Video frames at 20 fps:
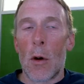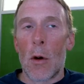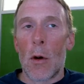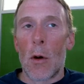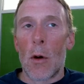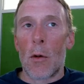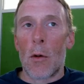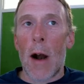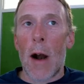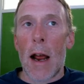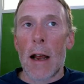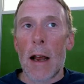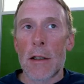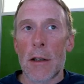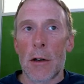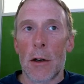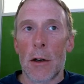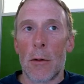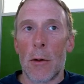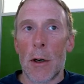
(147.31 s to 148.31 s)

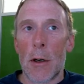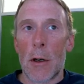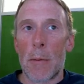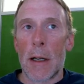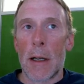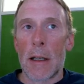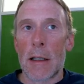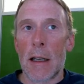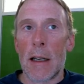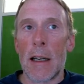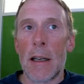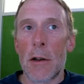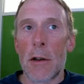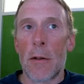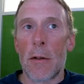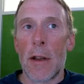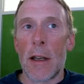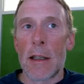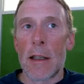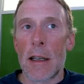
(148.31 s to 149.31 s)
raster, which means that each of
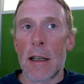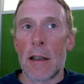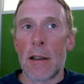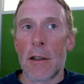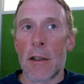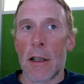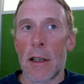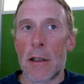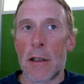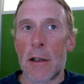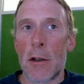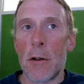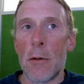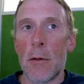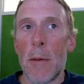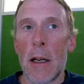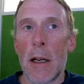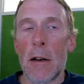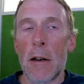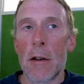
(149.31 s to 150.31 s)
these cells is two
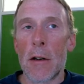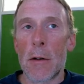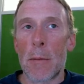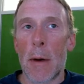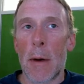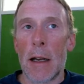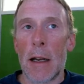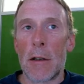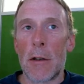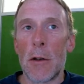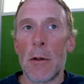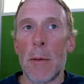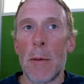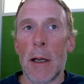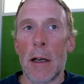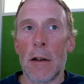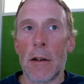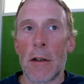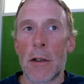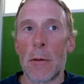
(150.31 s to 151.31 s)
meters by two
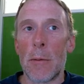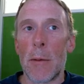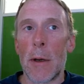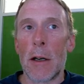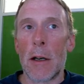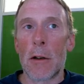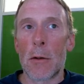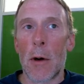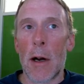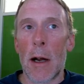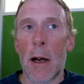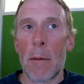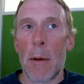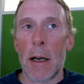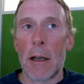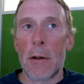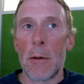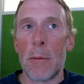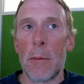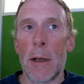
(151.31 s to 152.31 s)
meters, two meters wide by
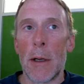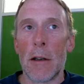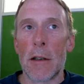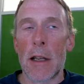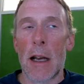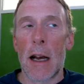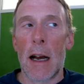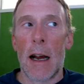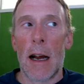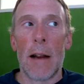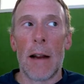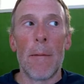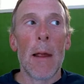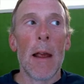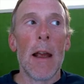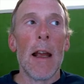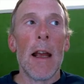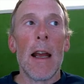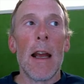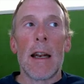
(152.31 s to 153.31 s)
two meters high.
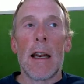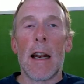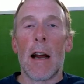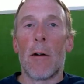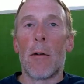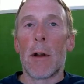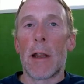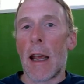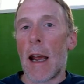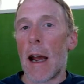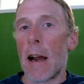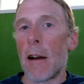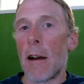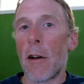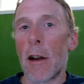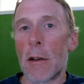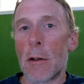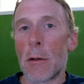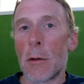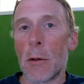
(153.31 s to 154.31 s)
Now what the
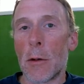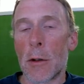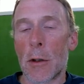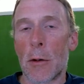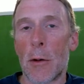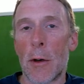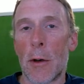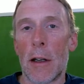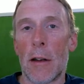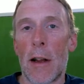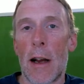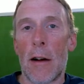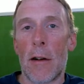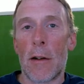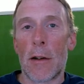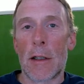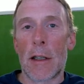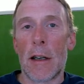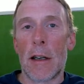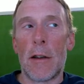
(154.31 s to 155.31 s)
aggregate tool is going to allow
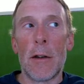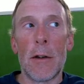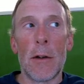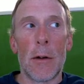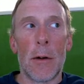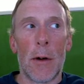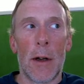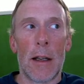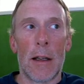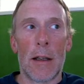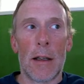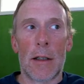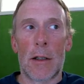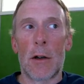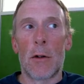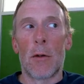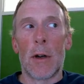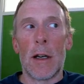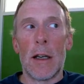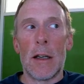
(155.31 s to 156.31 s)
us to do is to
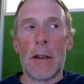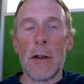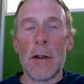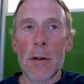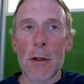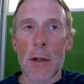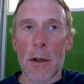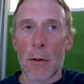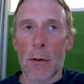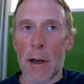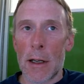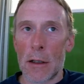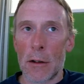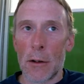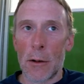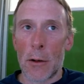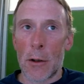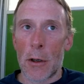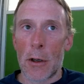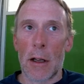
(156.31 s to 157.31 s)
reduce the
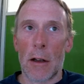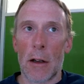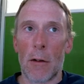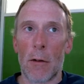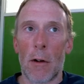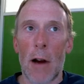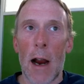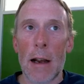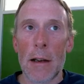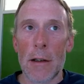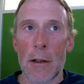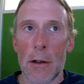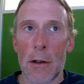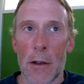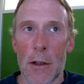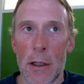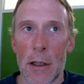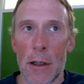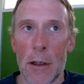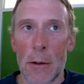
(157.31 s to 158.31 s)
resolution of the raster.
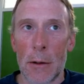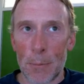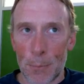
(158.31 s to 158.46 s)
So